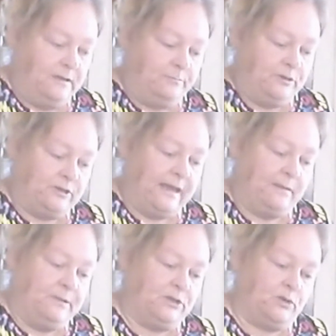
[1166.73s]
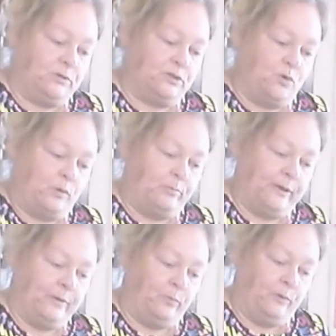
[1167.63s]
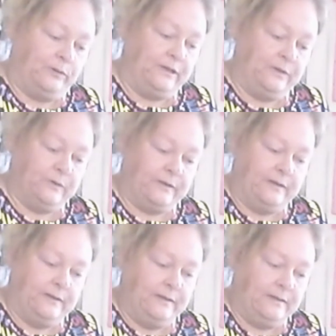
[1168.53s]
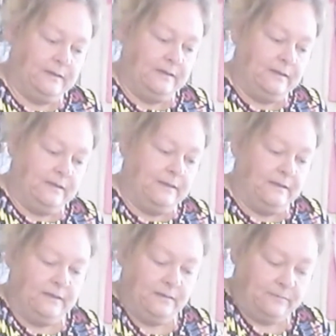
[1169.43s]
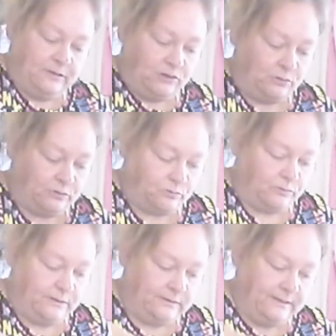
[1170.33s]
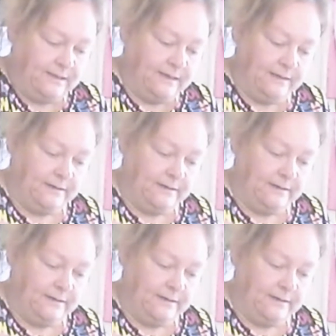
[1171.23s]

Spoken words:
But you got to make sure it's incorporated really good. Make sure it's really,